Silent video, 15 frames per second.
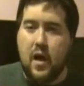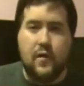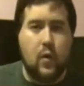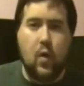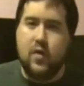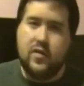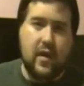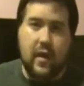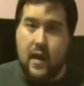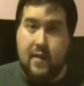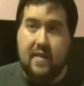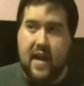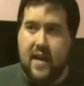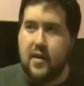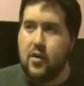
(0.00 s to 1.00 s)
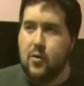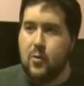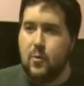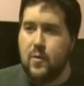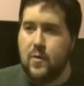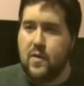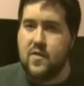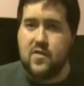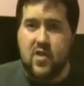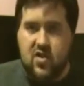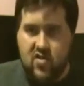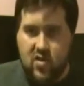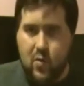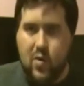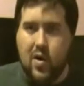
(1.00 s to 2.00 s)
Of course, a lot of it had to do with the
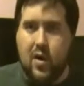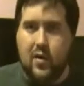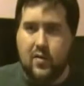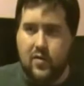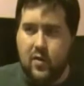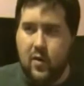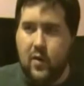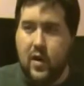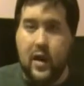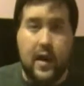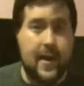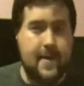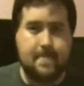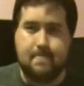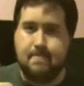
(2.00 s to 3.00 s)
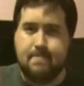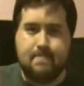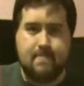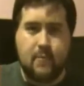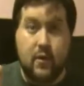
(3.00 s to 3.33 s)
CG work, so again,